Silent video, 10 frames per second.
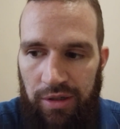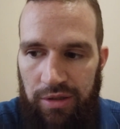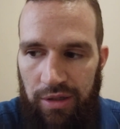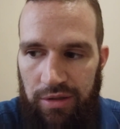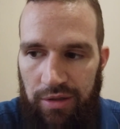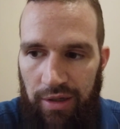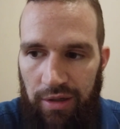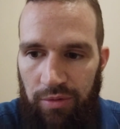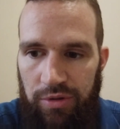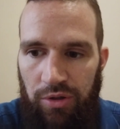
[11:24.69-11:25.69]
sheikhs says
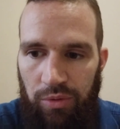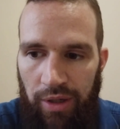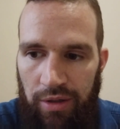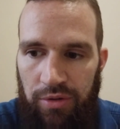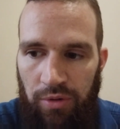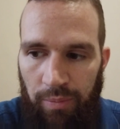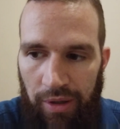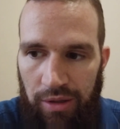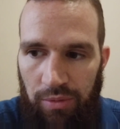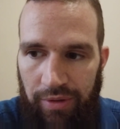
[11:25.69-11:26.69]
that it was created to
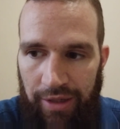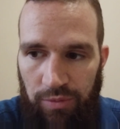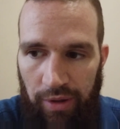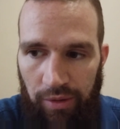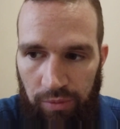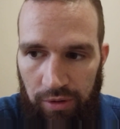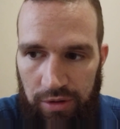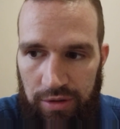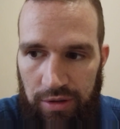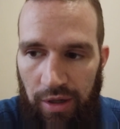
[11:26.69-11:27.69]
obey you, and that's why it works.